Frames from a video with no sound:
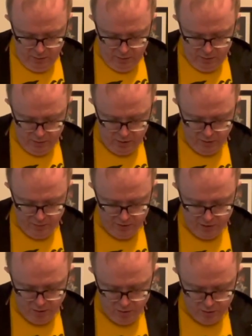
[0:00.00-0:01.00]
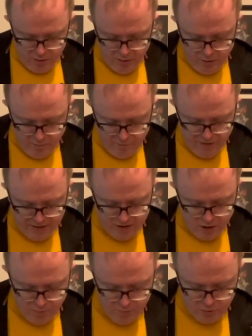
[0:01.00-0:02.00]
You turn this card face
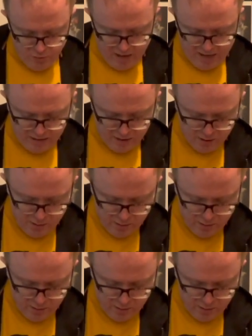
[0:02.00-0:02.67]
up as your hand